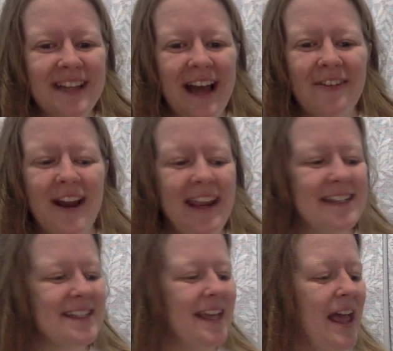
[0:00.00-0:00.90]
All right.
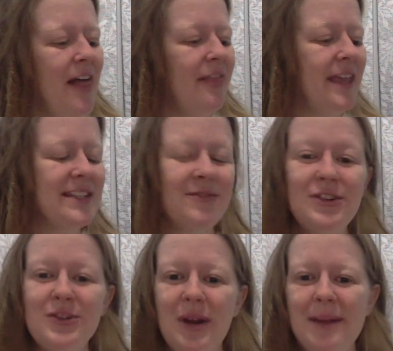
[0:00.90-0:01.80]
Thanks for
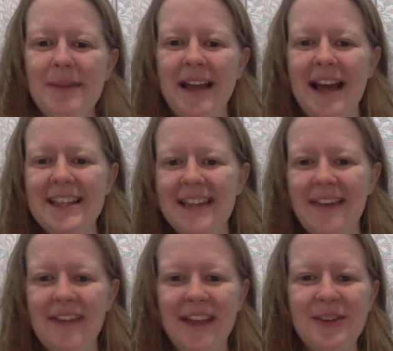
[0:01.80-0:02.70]
joining me, guys. Have
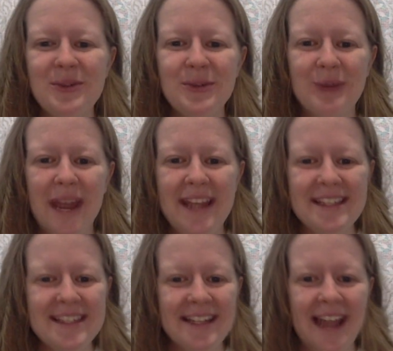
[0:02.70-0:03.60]
a great
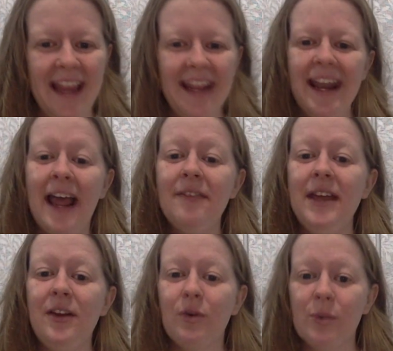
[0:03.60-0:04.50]
night and have
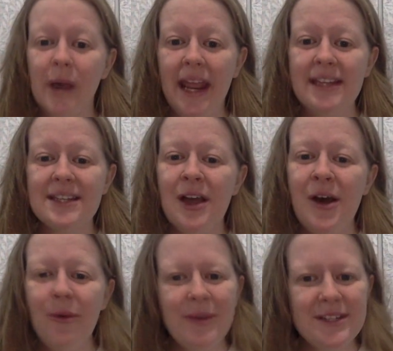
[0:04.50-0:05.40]
a great
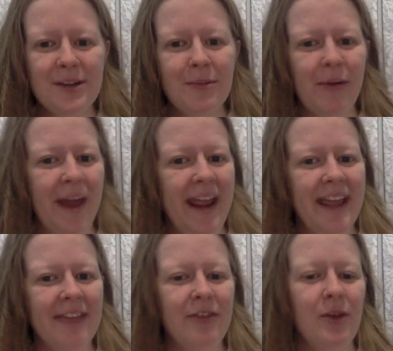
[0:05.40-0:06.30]
winter break
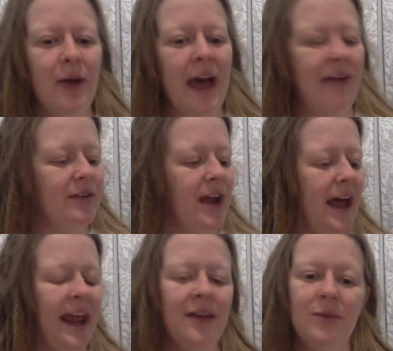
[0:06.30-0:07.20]
if you have not
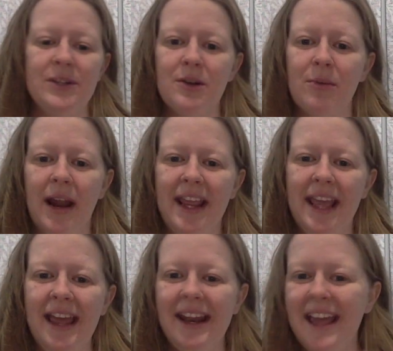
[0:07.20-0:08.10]
had winter break
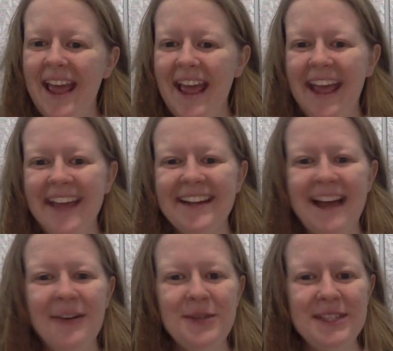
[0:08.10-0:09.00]
yet. And I
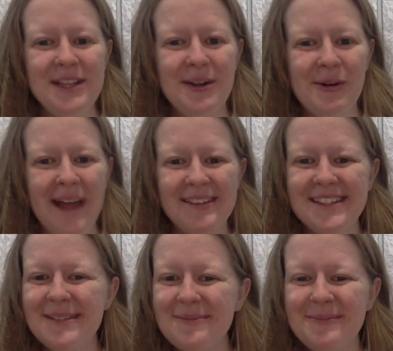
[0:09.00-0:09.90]
will see you around.
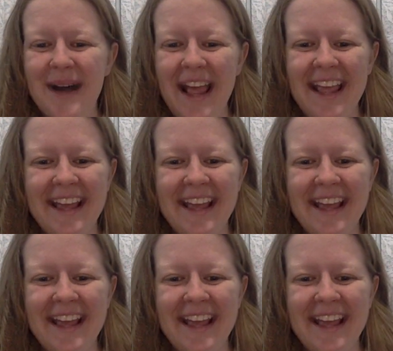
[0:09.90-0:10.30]
Bye.